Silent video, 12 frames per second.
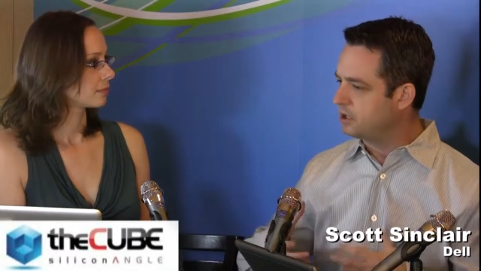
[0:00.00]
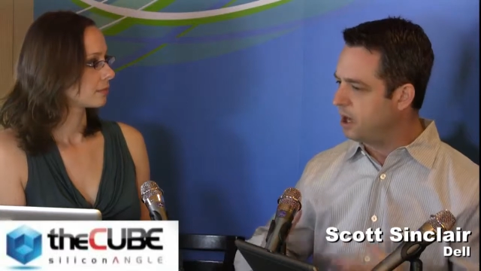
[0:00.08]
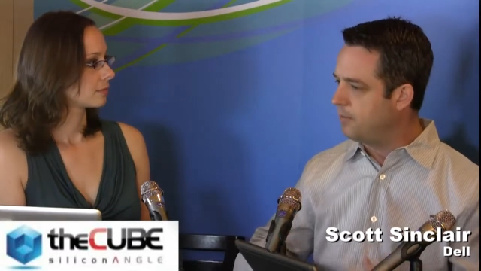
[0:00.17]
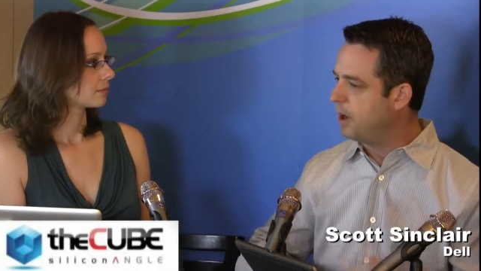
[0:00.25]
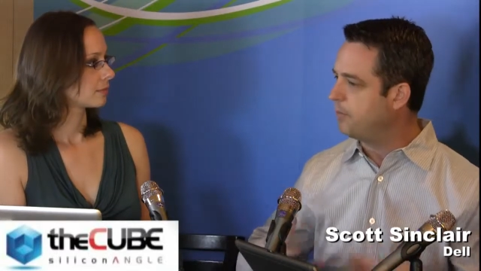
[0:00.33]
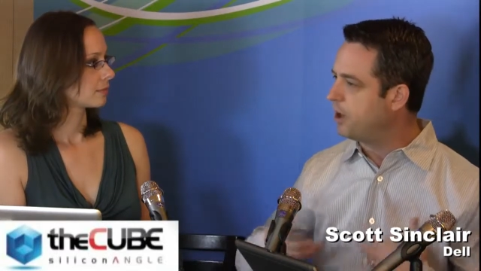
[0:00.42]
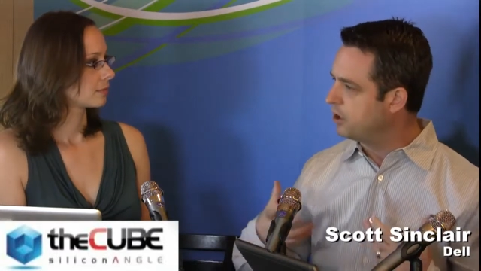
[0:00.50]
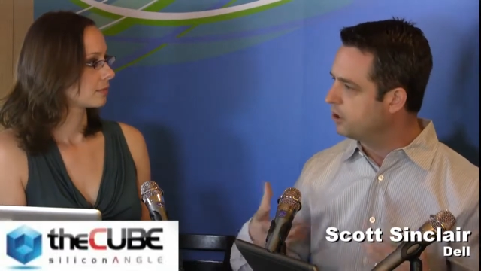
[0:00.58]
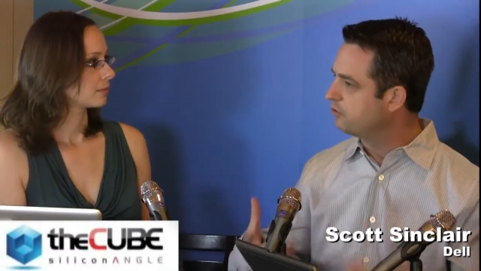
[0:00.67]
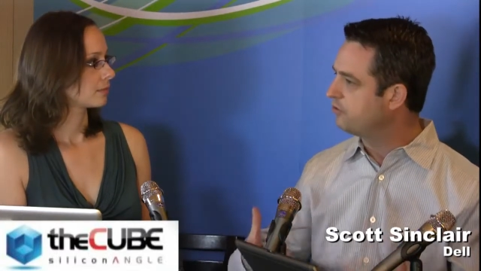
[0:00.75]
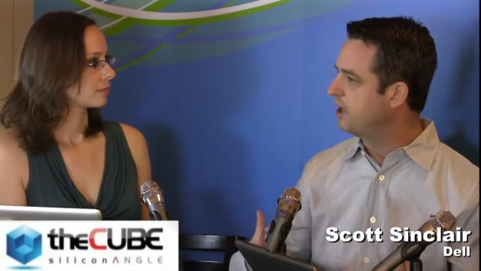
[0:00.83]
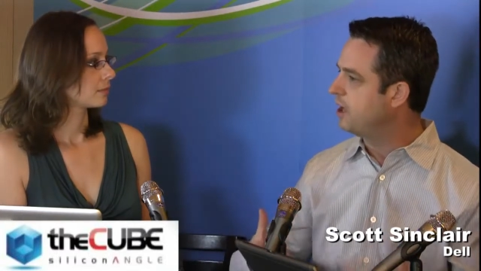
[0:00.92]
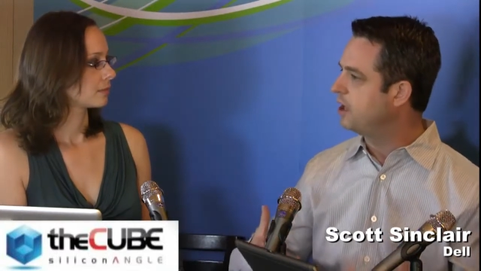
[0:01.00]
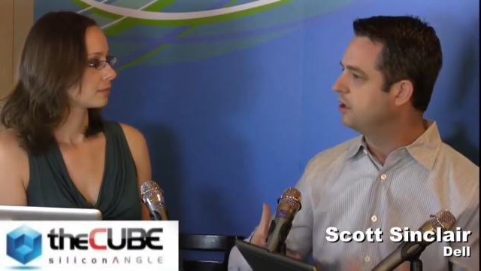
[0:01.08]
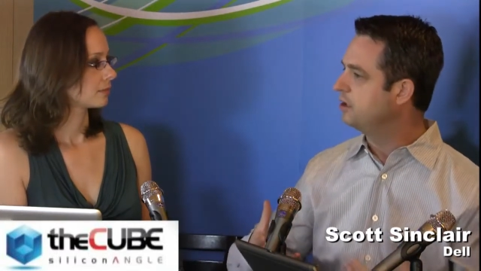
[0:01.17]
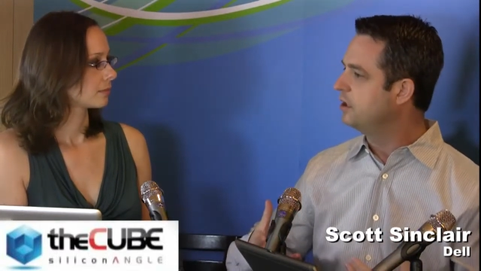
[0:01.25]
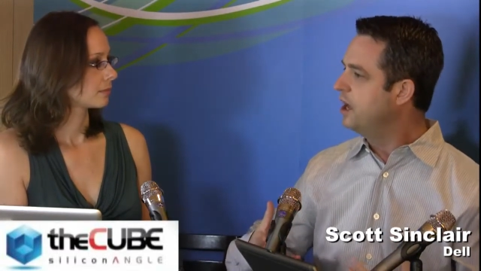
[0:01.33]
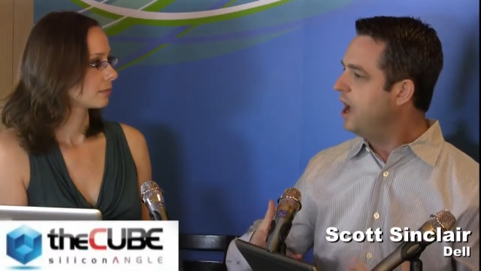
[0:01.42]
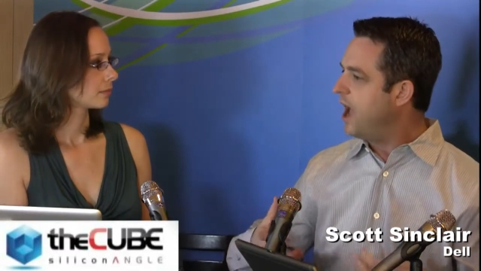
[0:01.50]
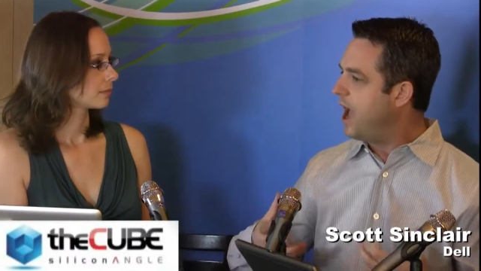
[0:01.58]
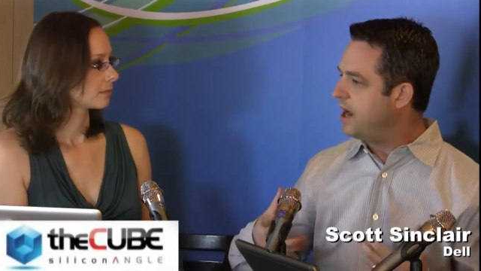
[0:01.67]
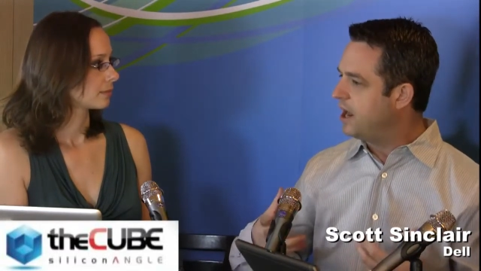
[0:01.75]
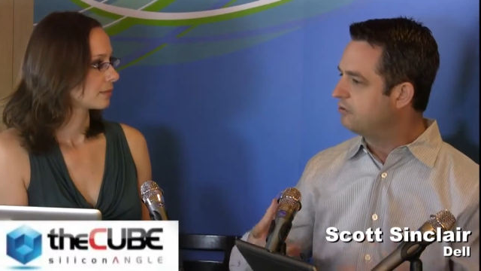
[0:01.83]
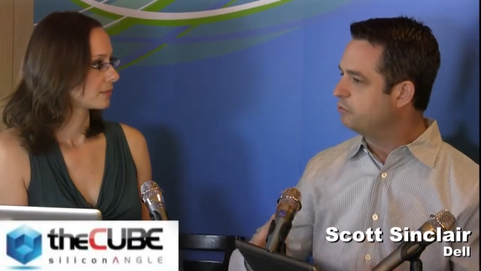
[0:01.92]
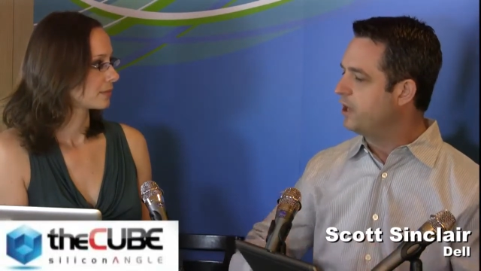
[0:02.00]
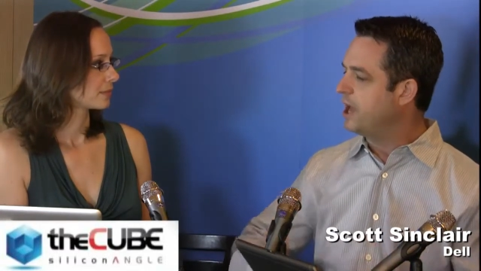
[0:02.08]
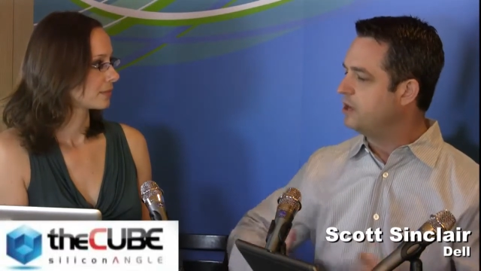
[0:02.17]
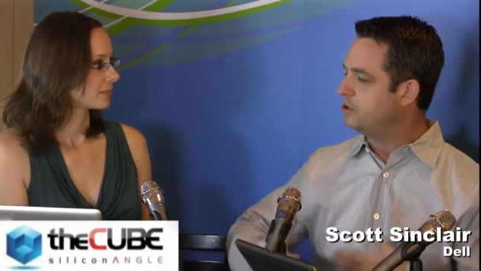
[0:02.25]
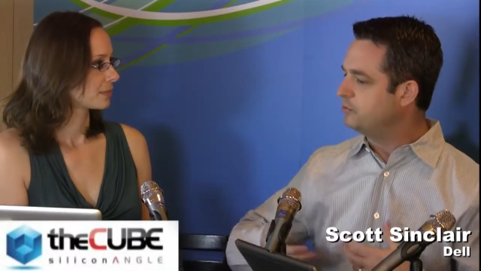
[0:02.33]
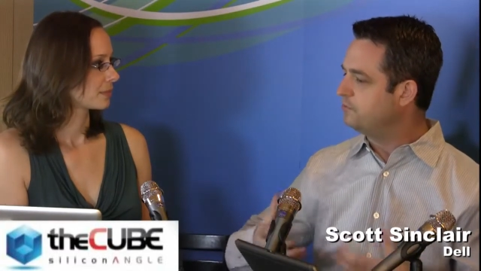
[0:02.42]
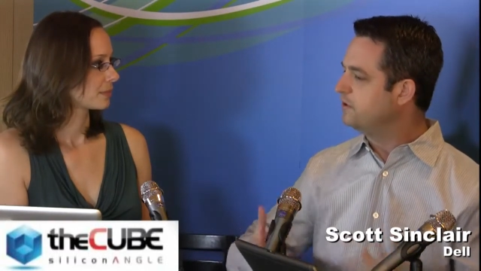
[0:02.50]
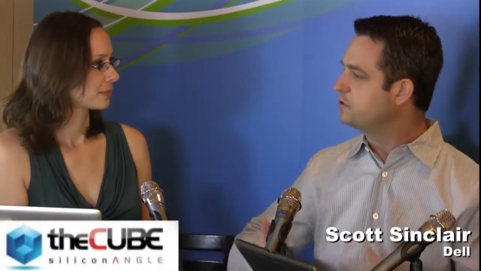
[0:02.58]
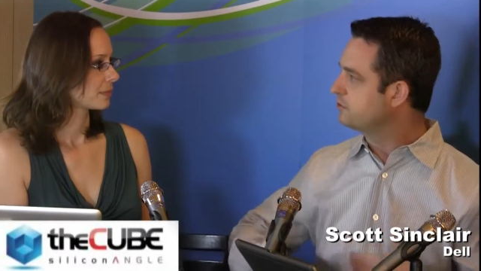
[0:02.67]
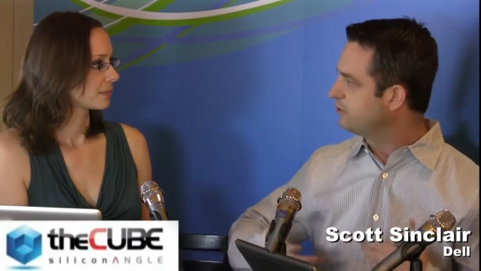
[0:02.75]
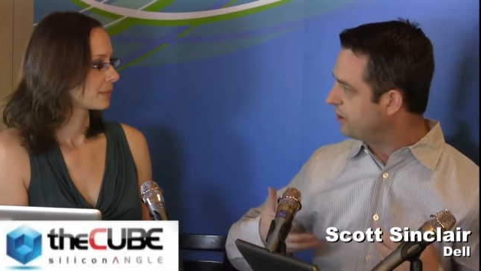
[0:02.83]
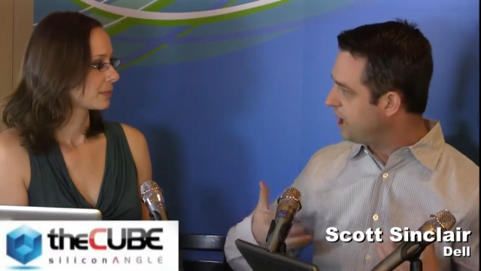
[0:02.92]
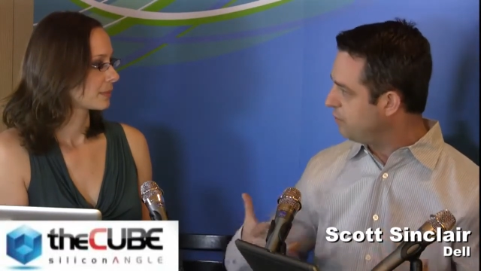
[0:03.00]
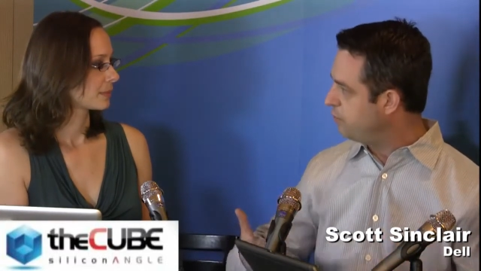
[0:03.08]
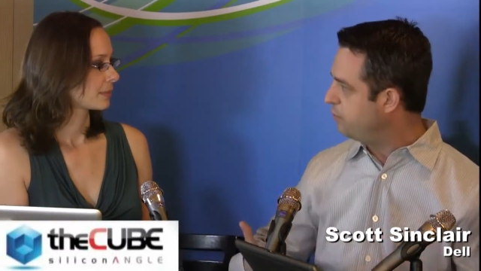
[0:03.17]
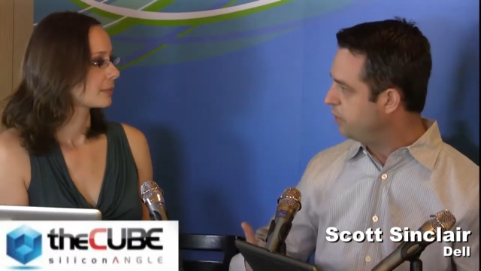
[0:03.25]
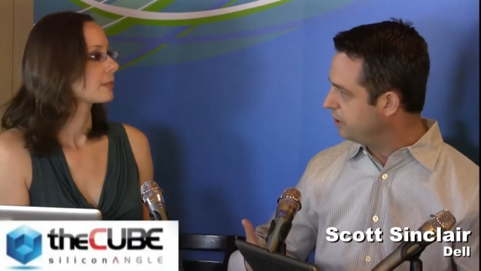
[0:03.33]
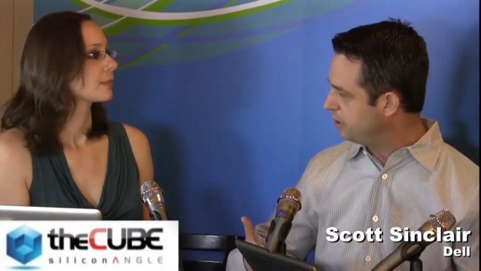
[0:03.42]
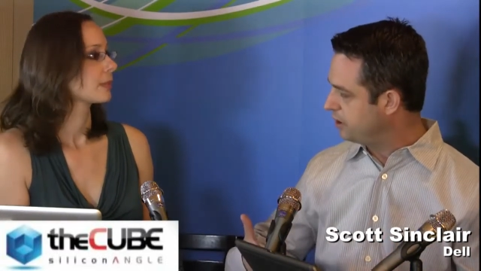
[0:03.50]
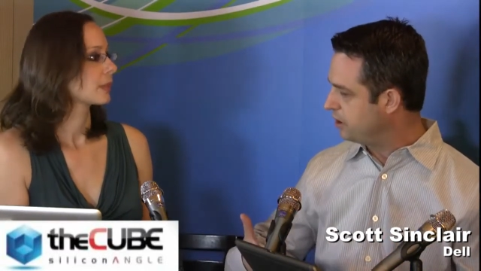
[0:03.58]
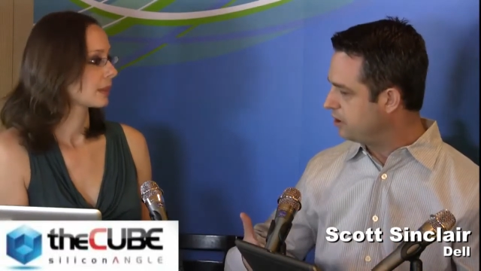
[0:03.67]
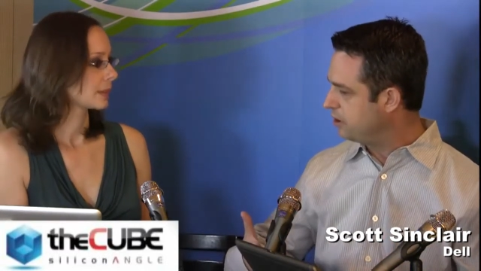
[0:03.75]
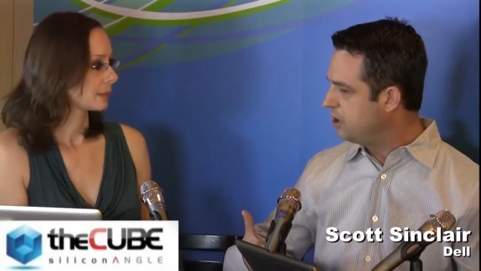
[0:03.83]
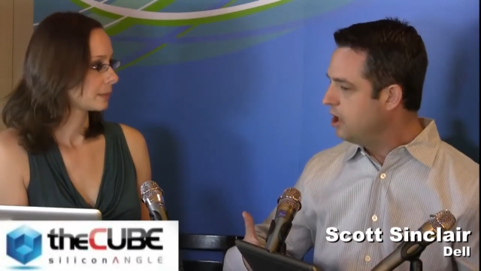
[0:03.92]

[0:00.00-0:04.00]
Speaker 1: come up, understand, and as we add new features and capability,